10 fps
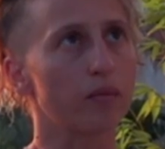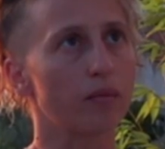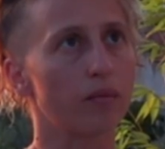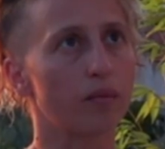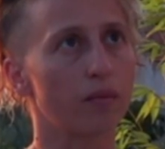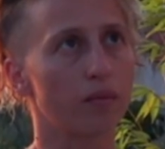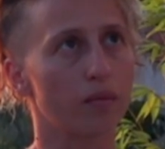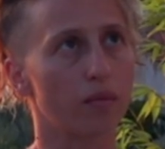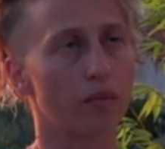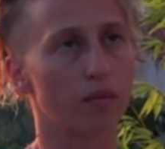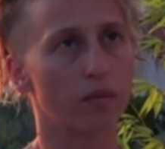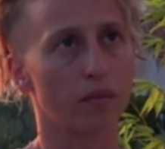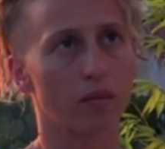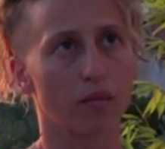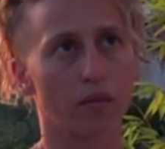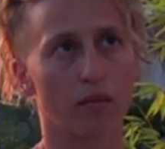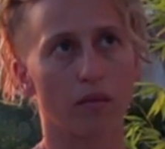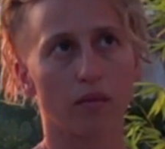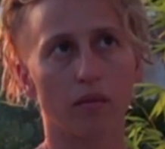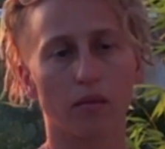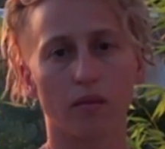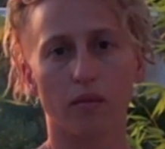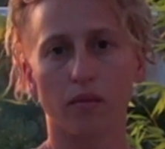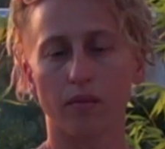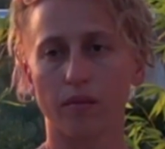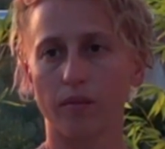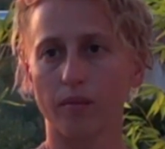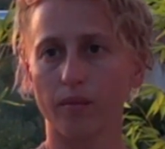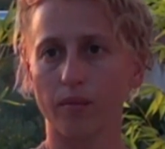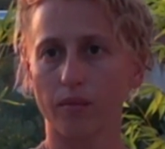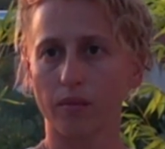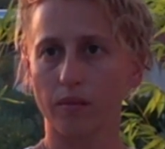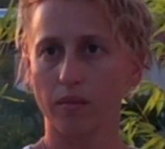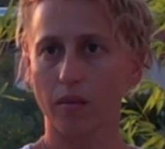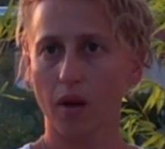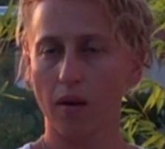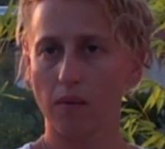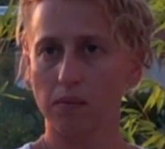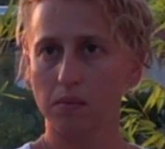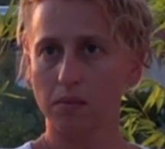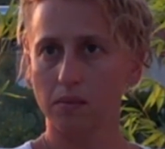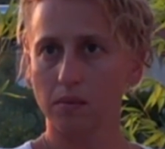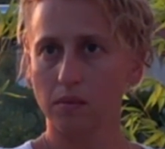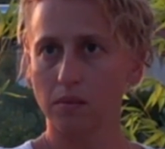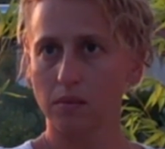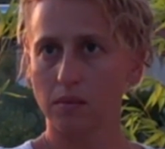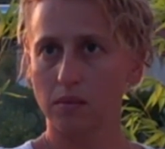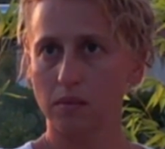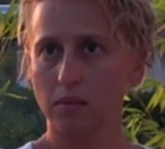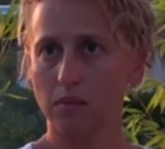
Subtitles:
No words are spoken by the person on screen.